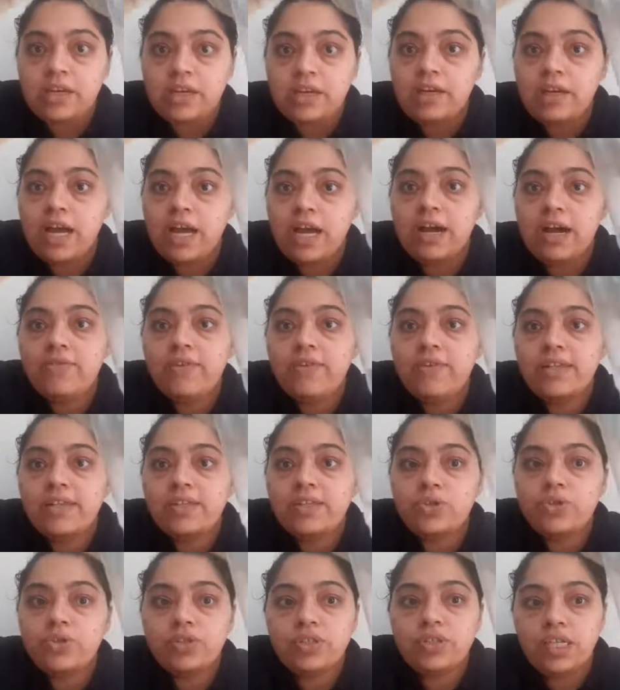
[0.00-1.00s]
Now,
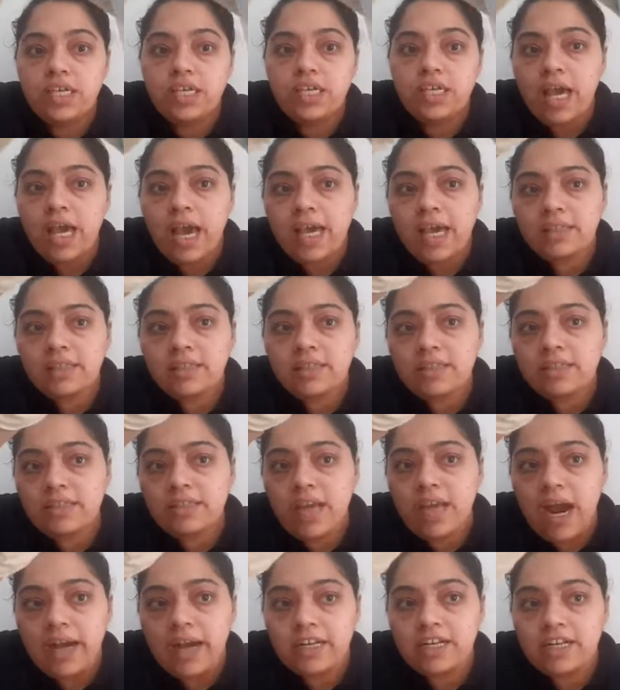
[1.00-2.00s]
as you see, I just
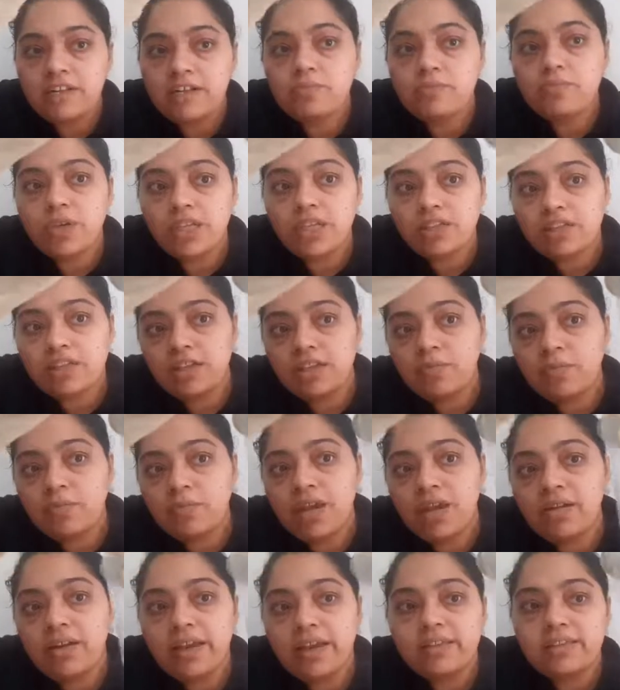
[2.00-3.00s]
started mixing
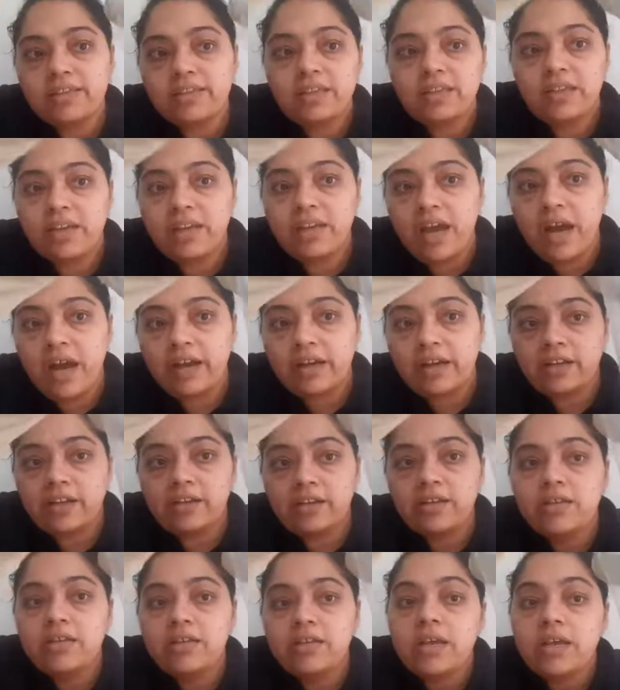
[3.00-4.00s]
my resin and
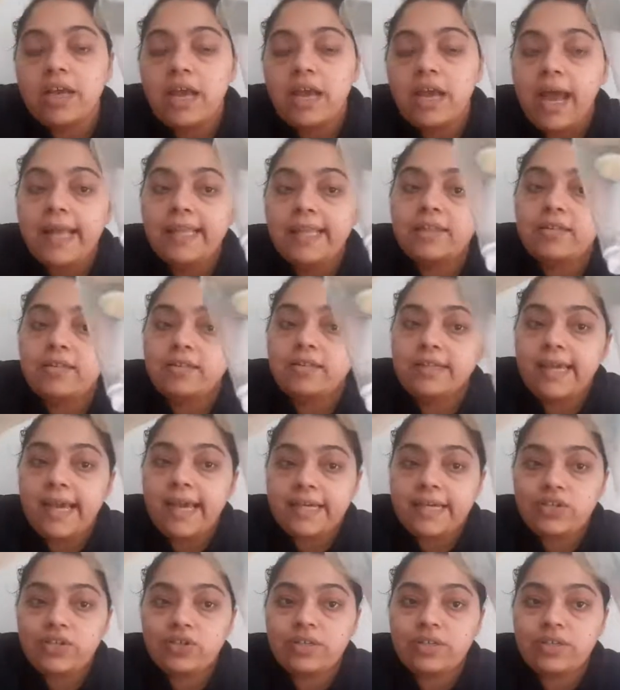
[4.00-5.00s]
hardener and the
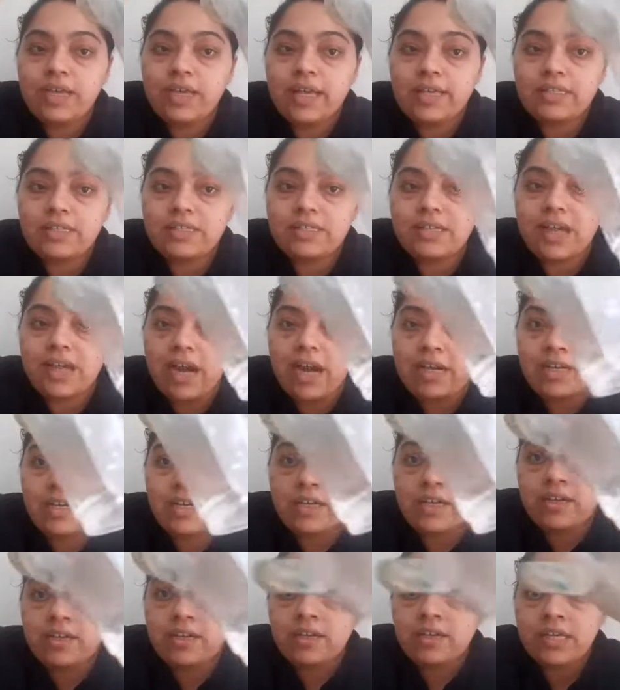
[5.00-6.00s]
reaction has
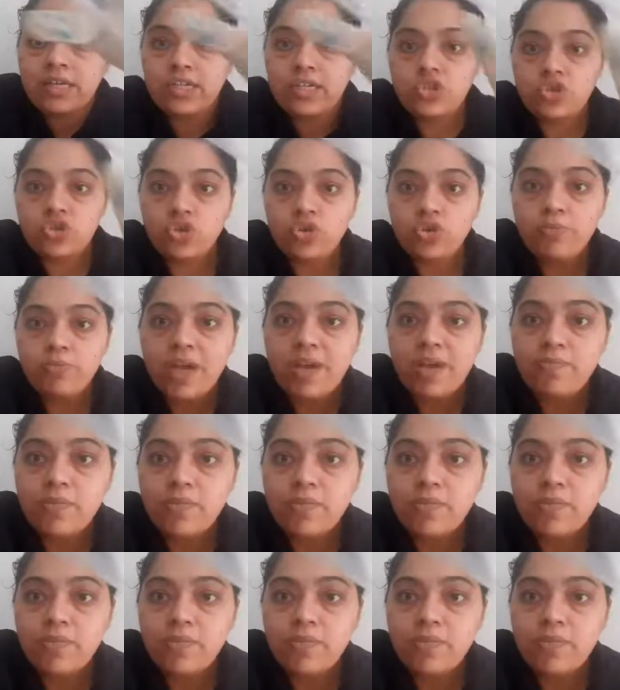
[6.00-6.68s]
started. So my